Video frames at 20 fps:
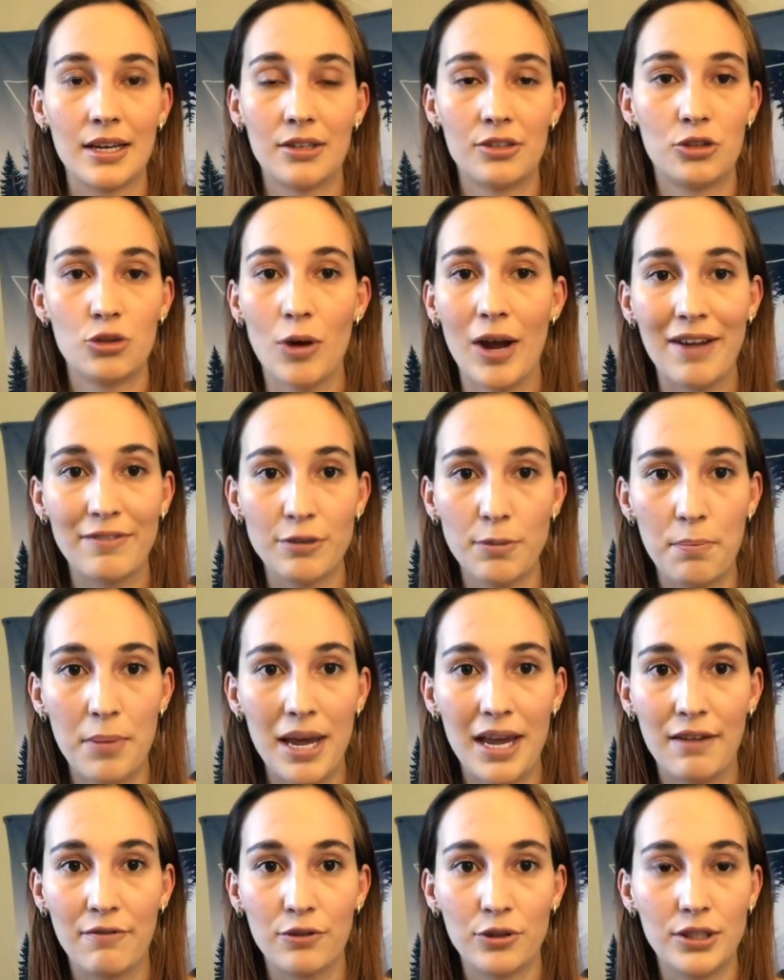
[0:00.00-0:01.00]
do I have to
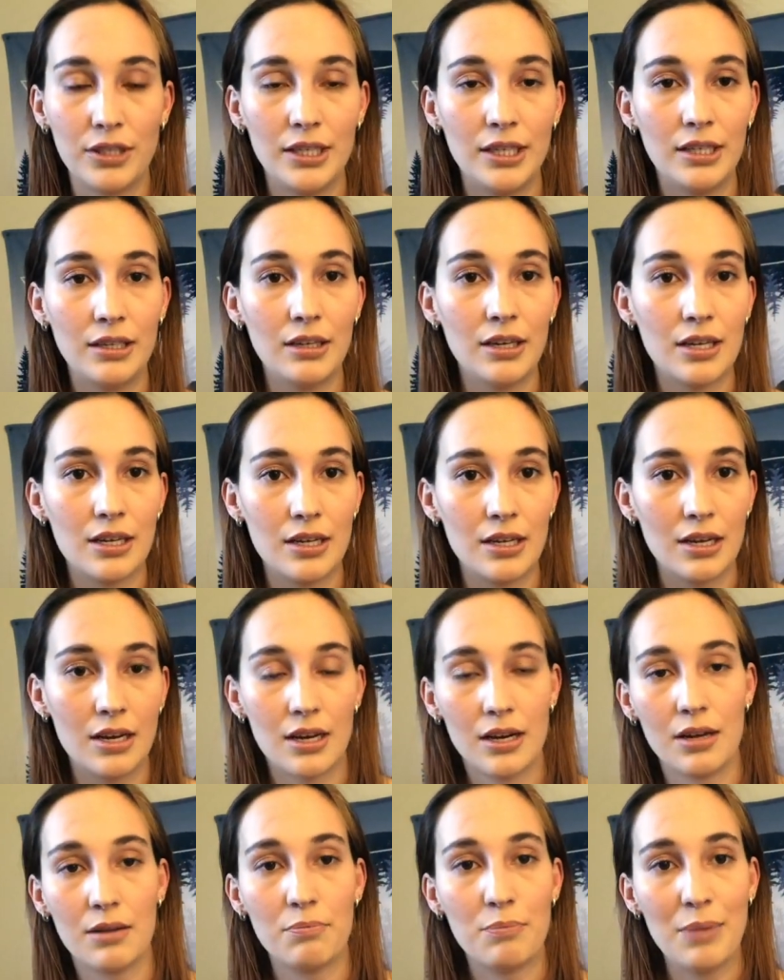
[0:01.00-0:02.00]
pay for the
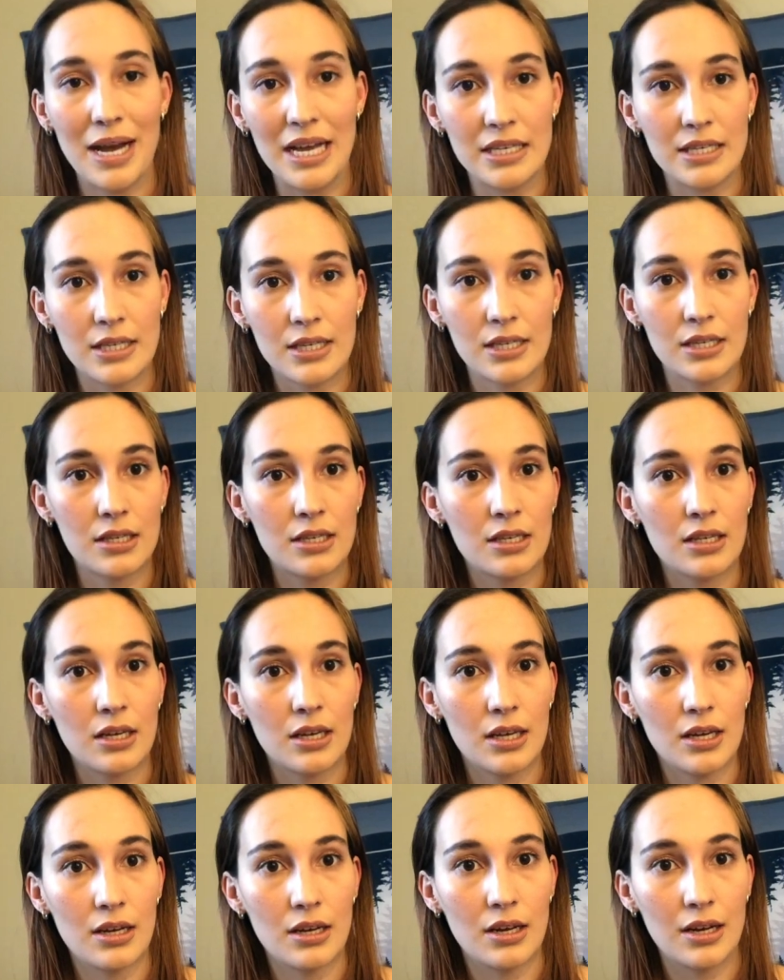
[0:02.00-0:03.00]
pests
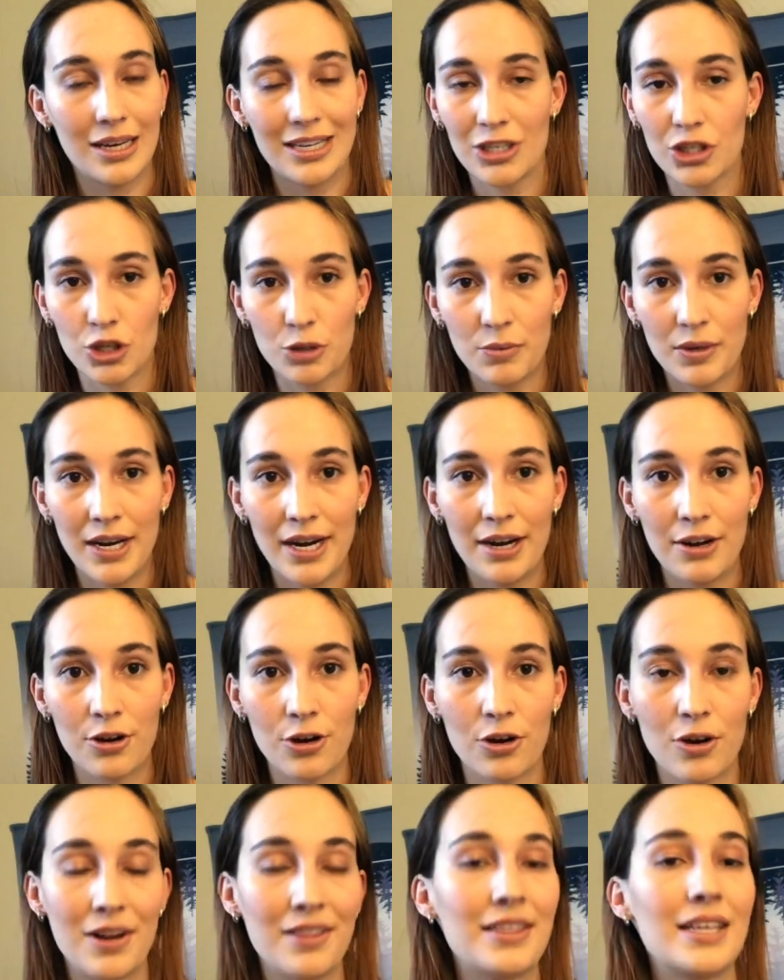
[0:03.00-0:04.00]

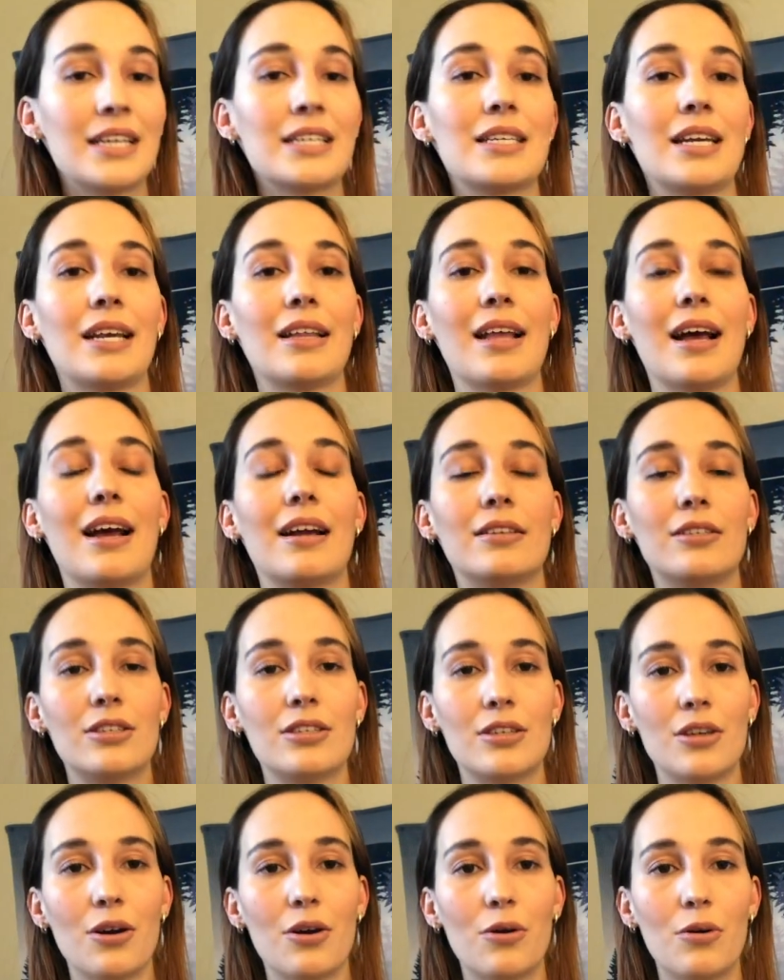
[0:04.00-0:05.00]
exterminator and things like that.
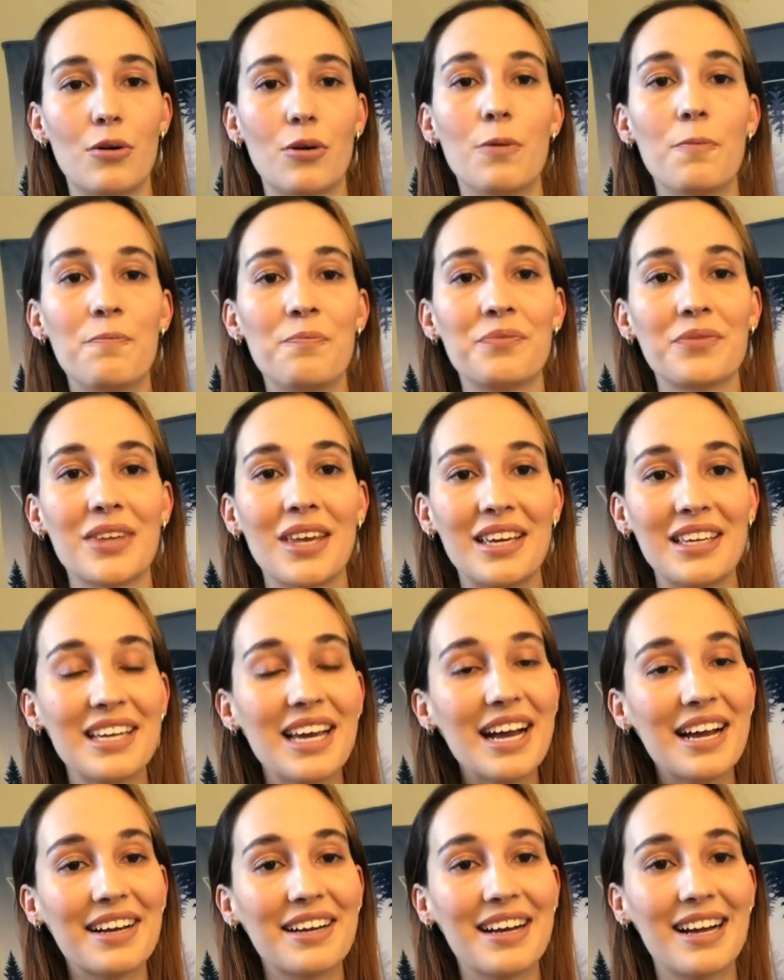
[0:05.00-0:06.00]
So
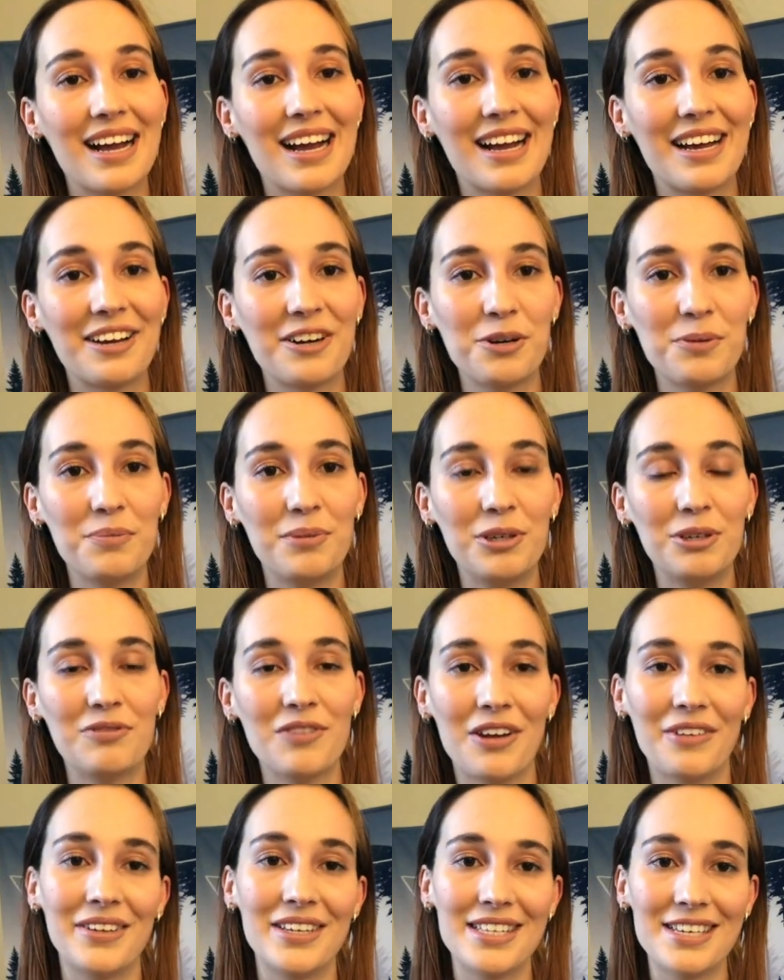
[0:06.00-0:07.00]
yeah, I hope you
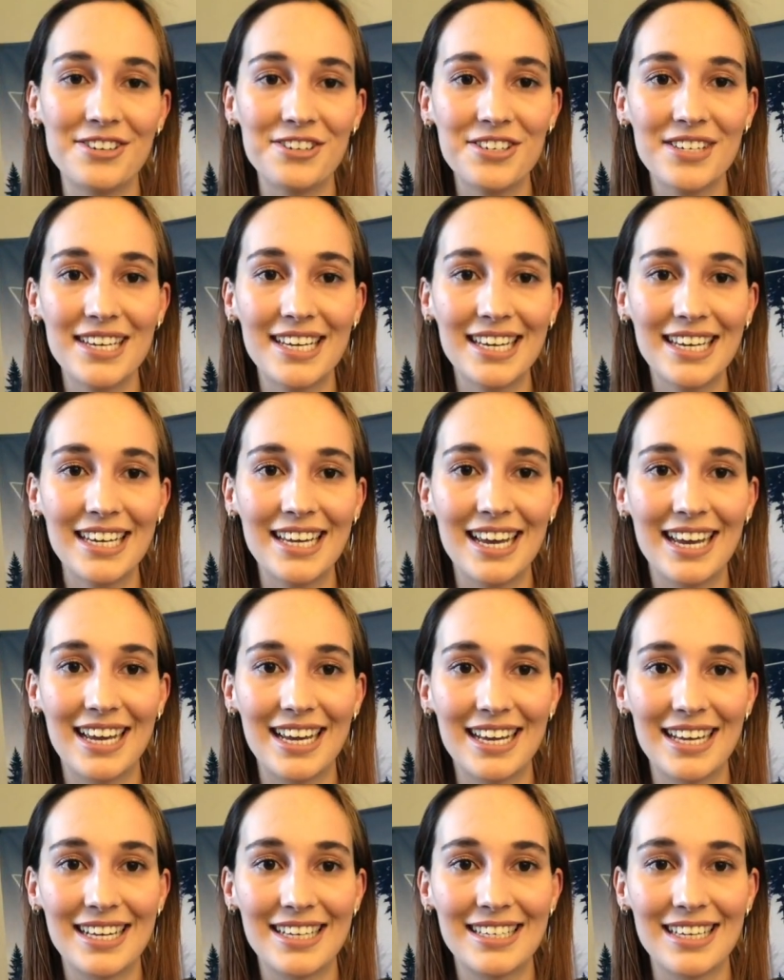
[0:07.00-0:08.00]
found this interesting,
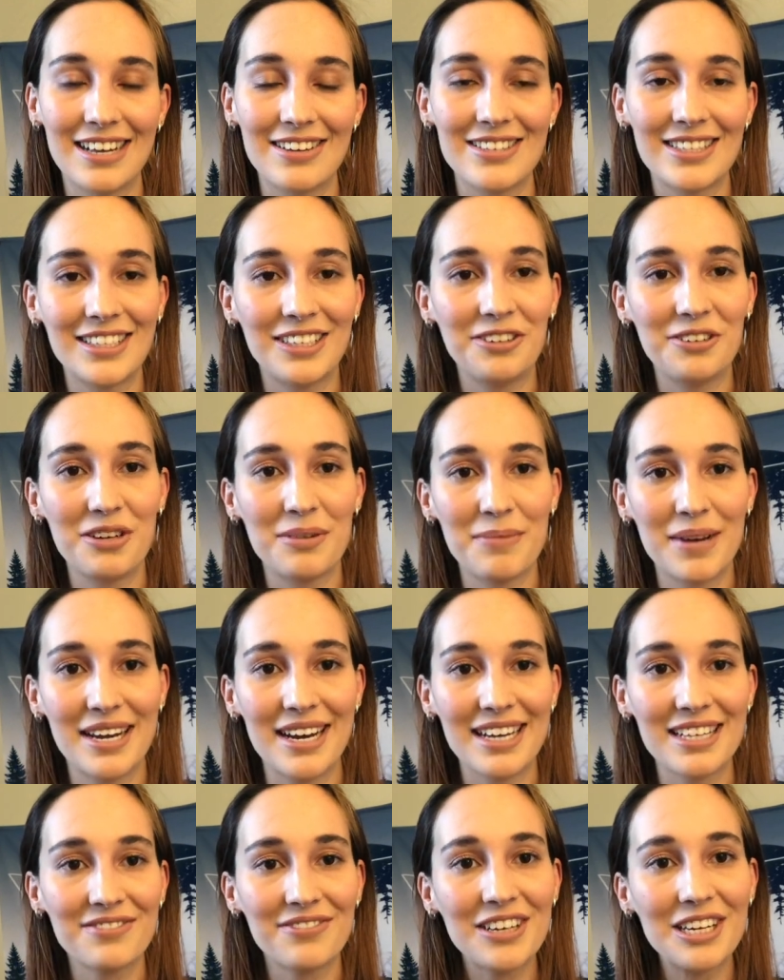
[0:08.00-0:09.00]
and I'll see you in my
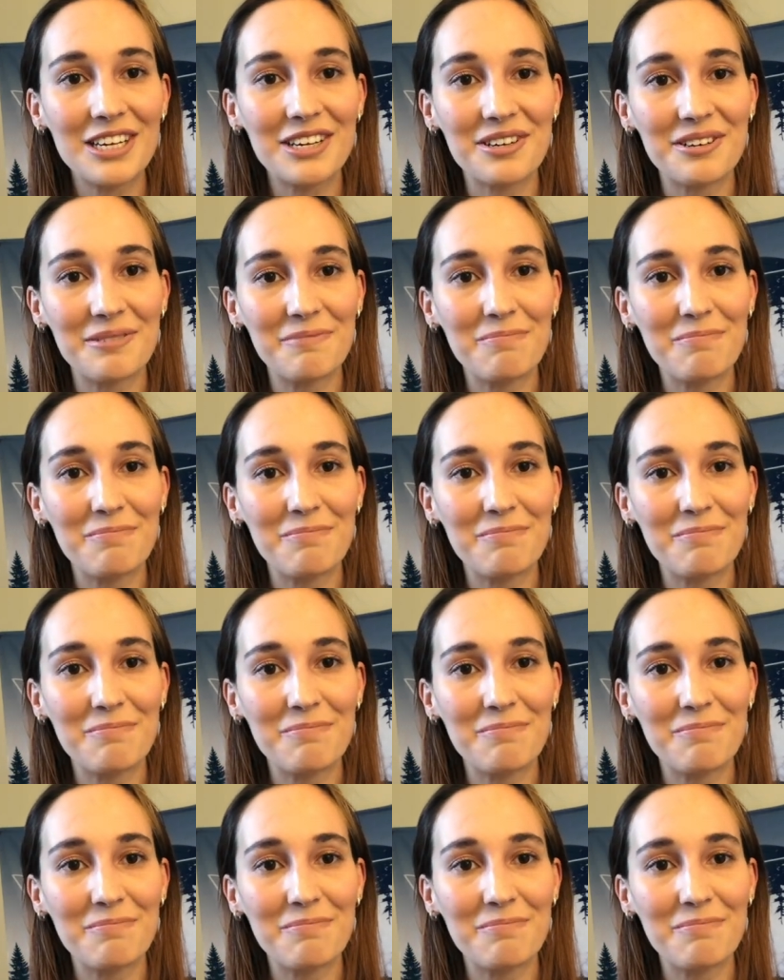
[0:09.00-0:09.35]
next video.